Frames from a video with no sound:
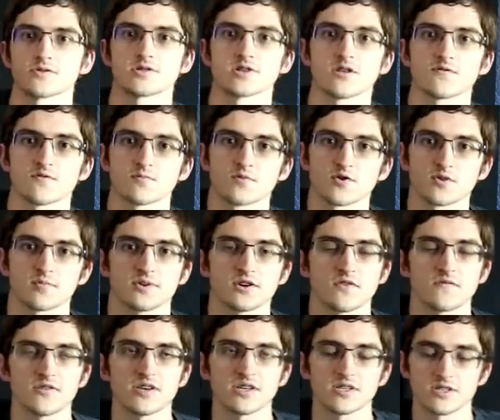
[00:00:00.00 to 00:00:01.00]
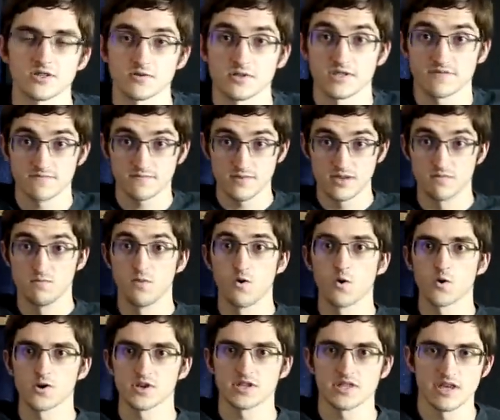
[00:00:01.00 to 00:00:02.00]
It's all from her POV, so it's
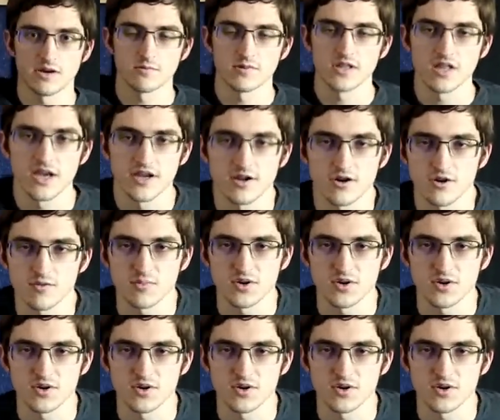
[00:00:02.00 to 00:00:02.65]
important that we like her.